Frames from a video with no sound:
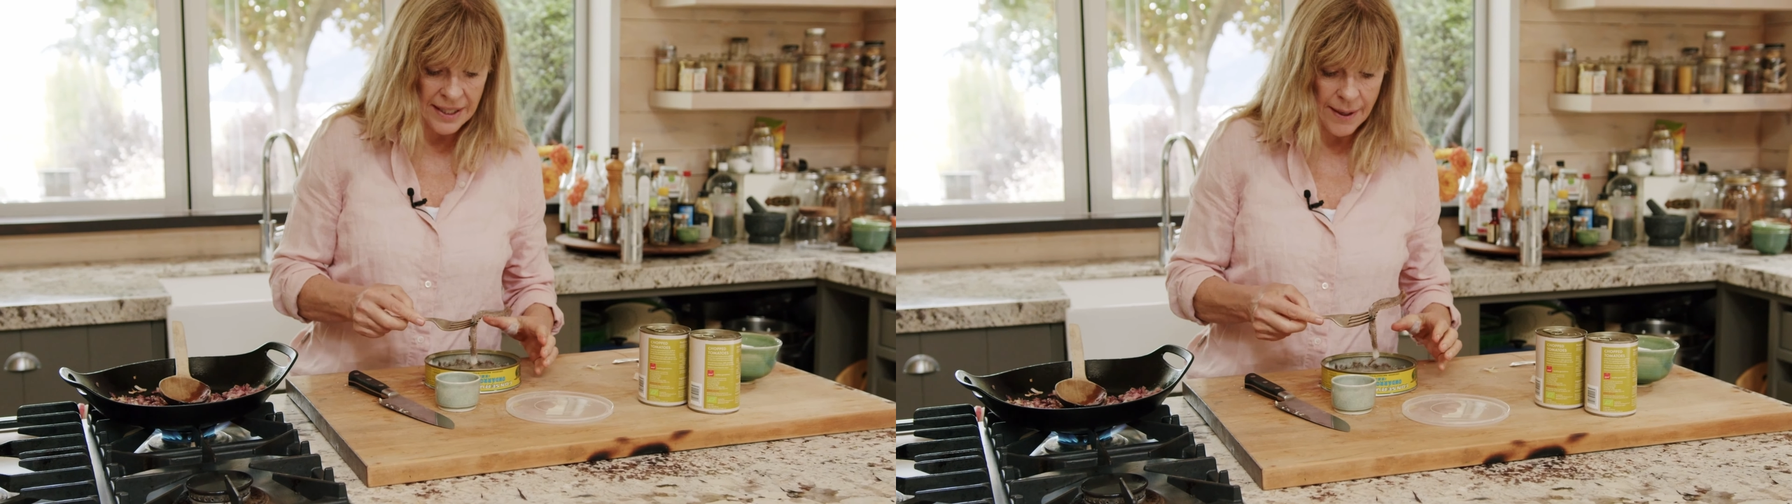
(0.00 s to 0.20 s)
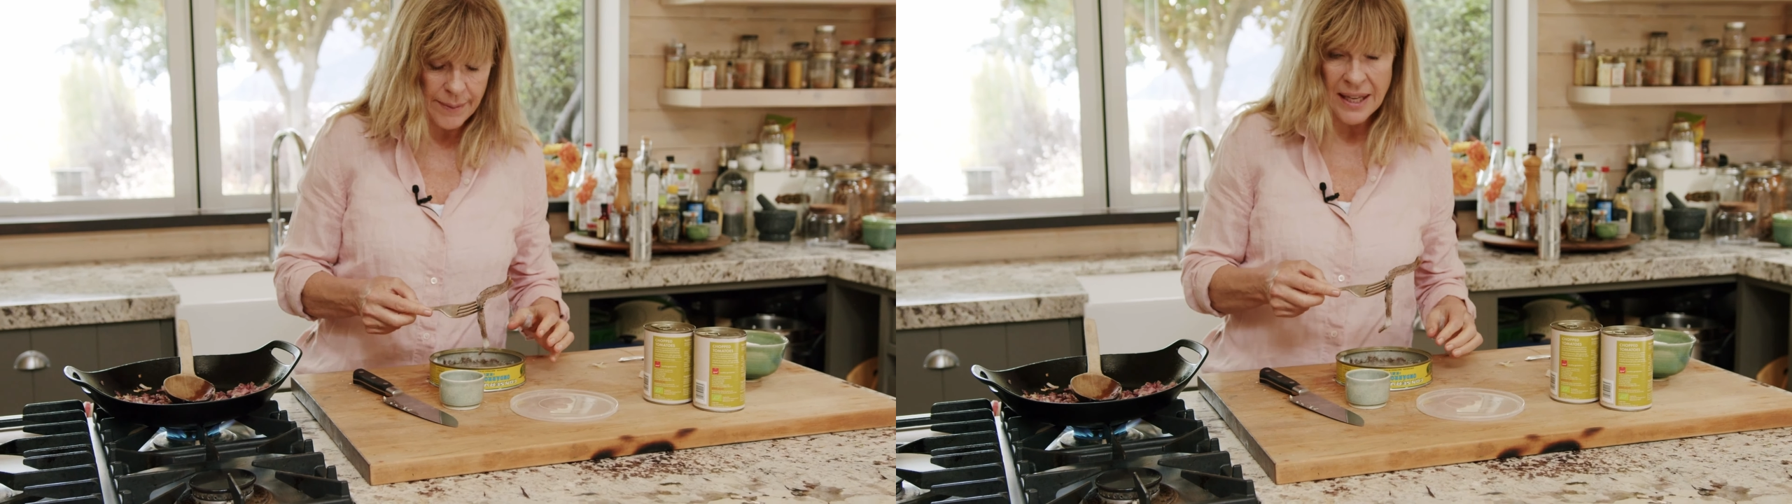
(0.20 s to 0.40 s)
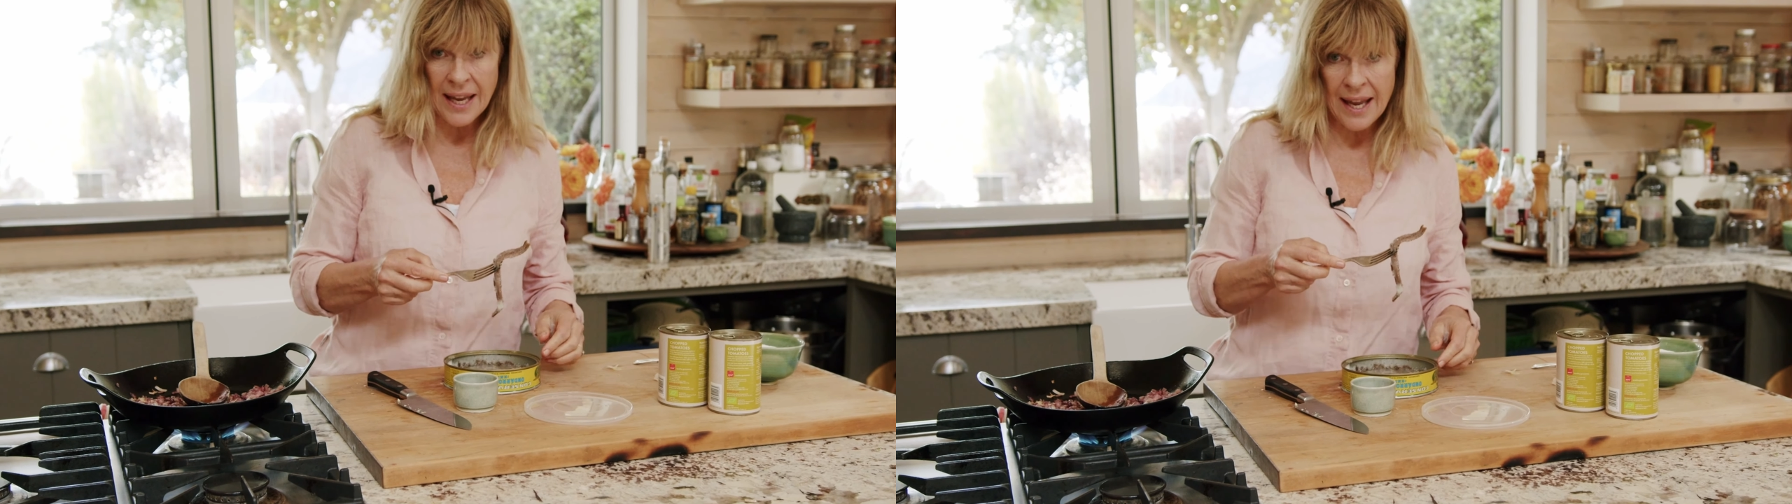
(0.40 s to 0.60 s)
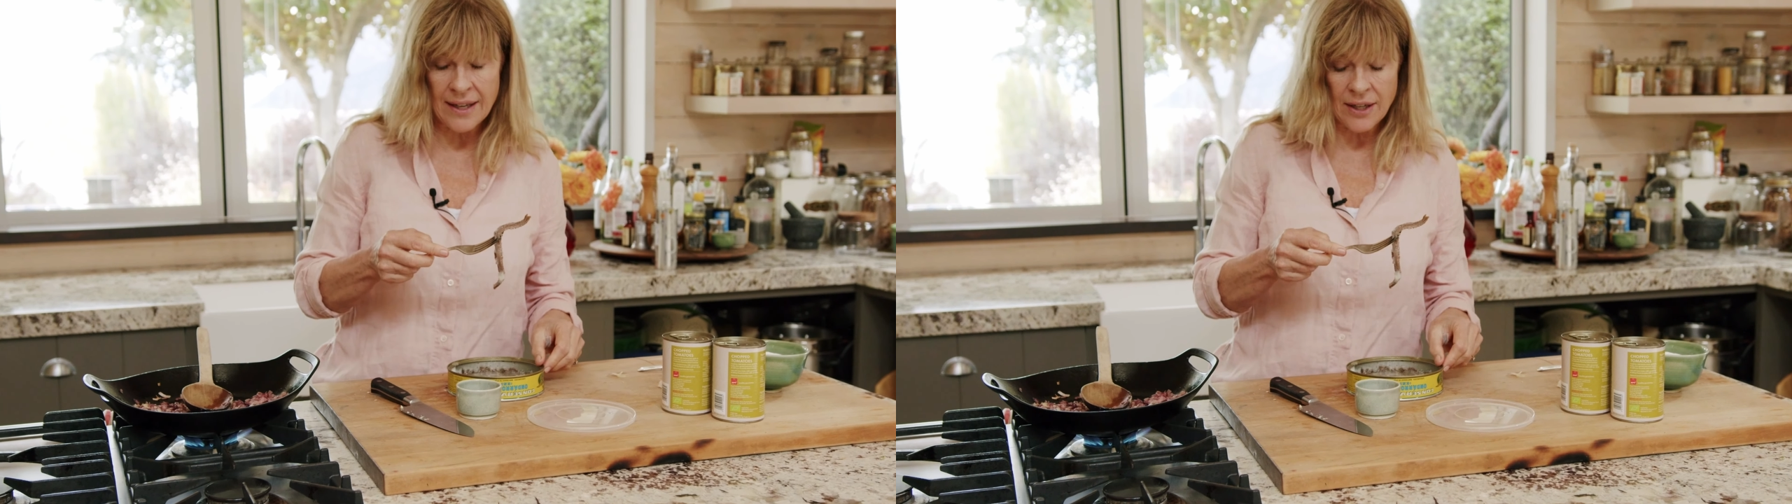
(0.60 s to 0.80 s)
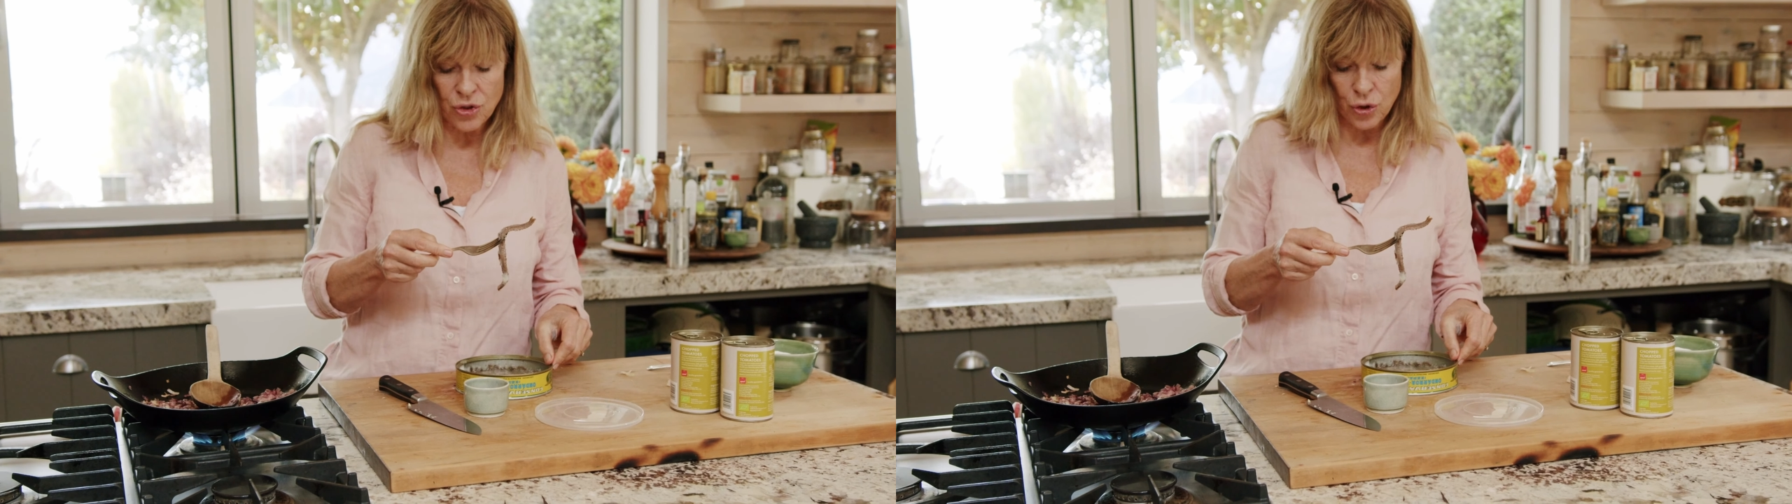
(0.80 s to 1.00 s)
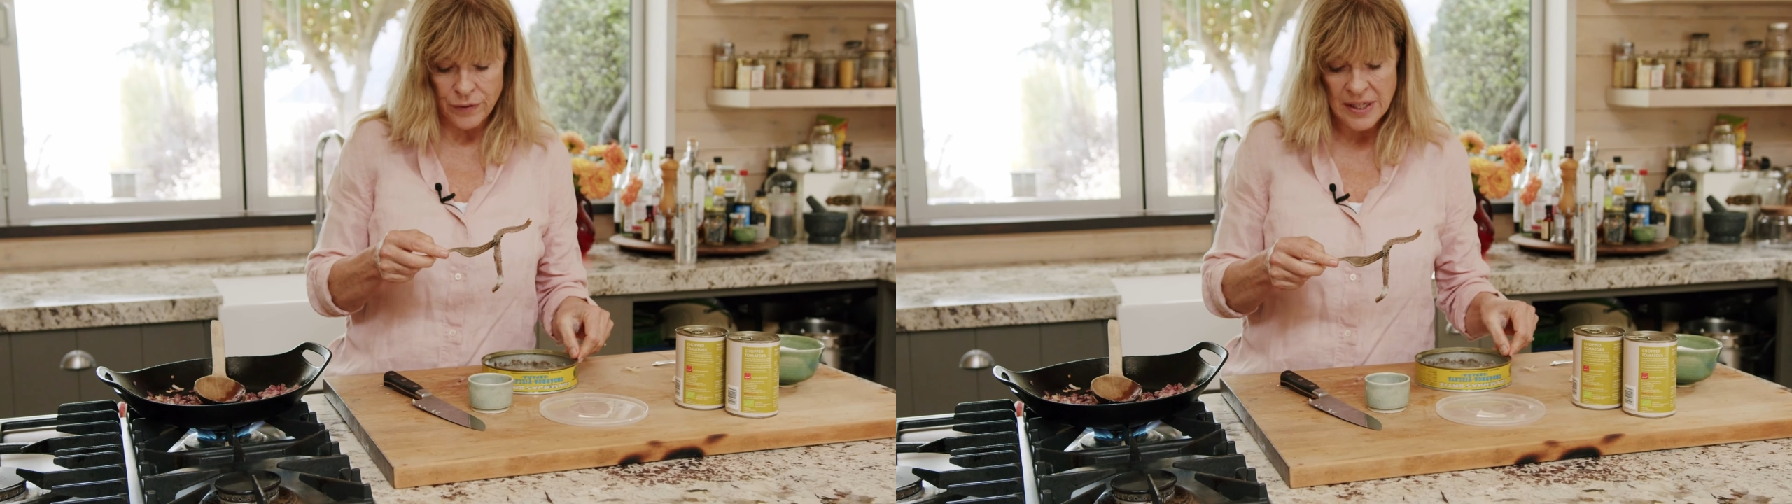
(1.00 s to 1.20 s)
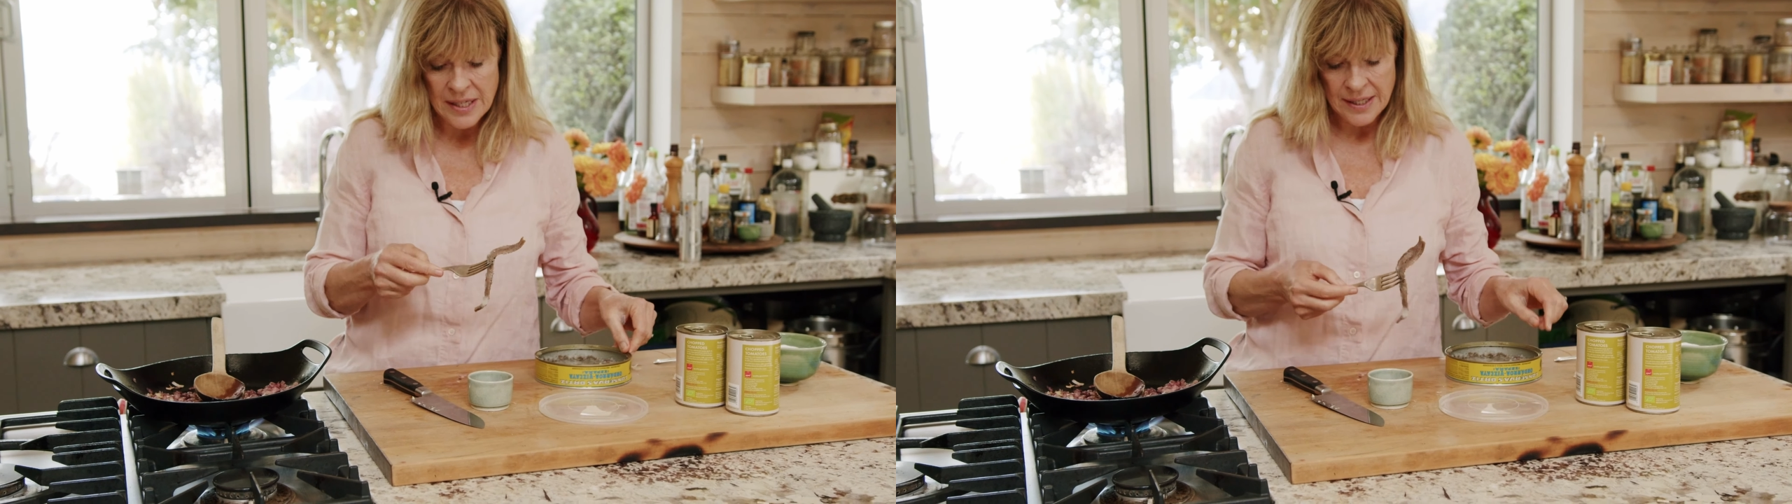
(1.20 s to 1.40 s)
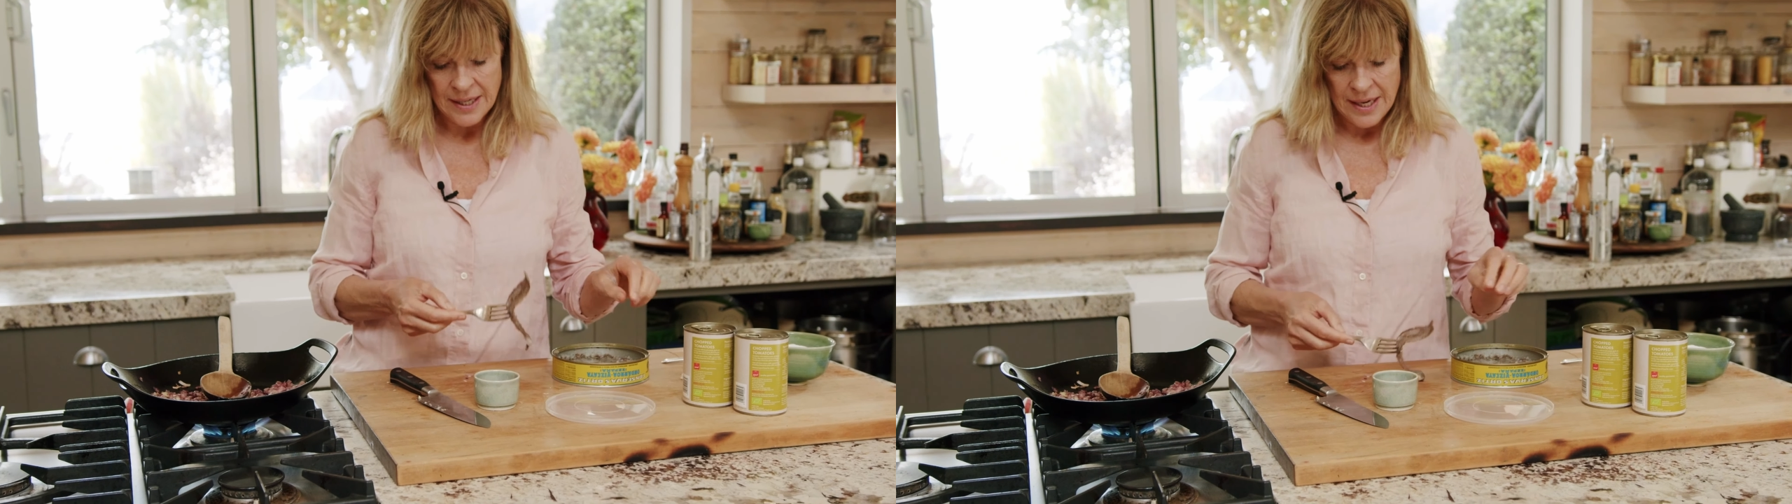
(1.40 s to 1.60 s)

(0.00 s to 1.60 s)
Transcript: yummy canned anchovies,